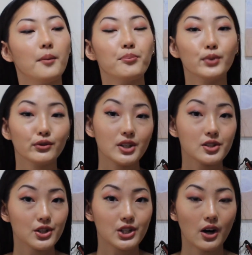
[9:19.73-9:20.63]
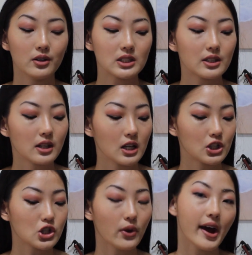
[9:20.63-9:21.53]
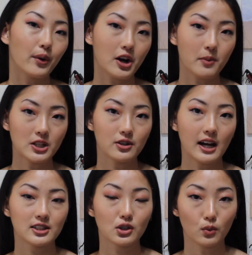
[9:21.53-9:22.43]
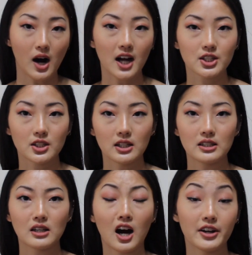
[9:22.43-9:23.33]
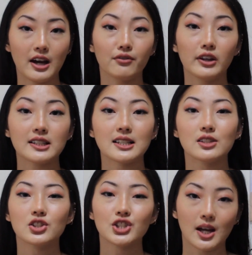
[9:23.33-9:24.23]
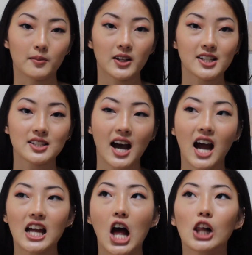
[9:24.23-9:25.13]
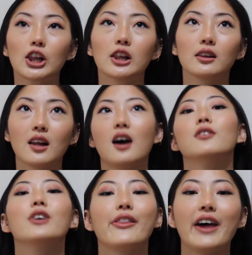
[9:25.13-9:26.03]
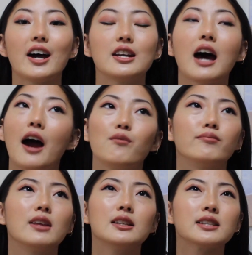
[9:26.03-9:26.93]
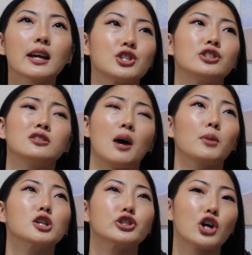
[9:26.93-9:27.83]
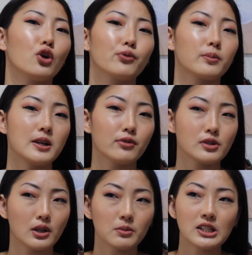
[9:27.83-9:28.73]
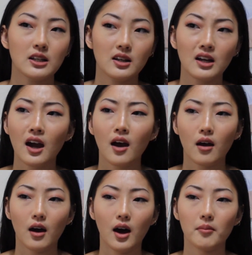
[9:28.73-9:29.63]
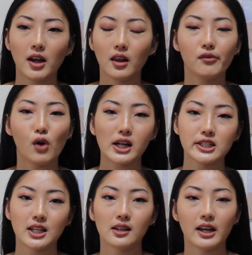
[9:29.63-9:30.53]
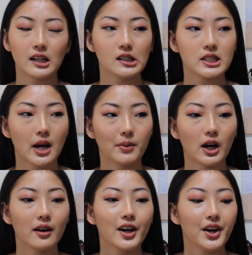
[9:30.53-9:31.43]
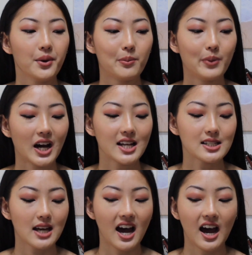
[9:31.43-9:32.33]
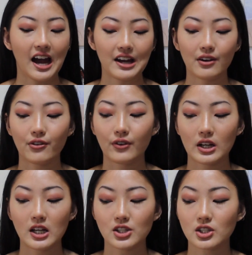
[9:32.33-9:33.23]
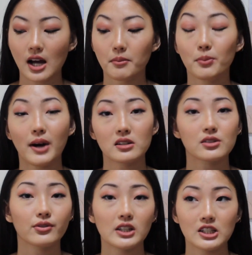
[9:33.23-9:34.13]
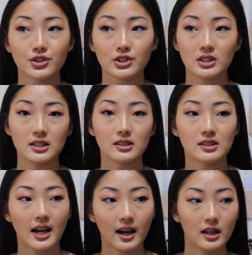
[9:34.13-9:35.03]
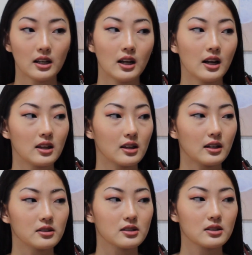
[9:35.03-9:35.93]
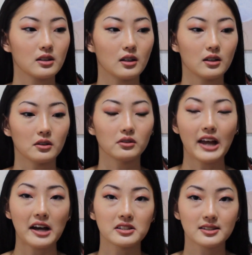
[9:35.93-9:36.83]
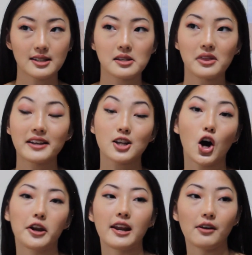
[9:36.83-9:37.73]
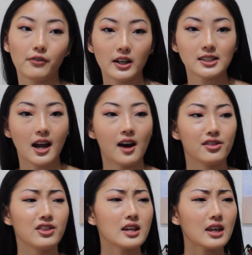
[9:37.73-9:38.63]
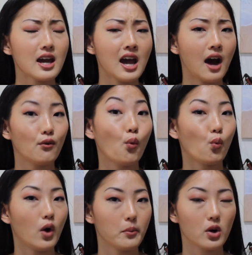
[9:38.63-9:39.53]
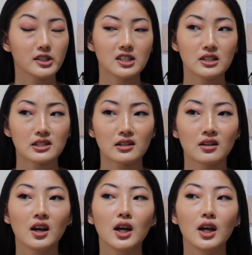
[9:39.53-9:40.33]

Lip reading: Movies or shows, the show that I recommend you guys to watch on Netflix is Shameless. I love that. It's like a summer show for me for some reason. I love watching it like in the summer. But I'm about to finish season 10, and I think that's the last season that's on Netflix. I think they have one more season.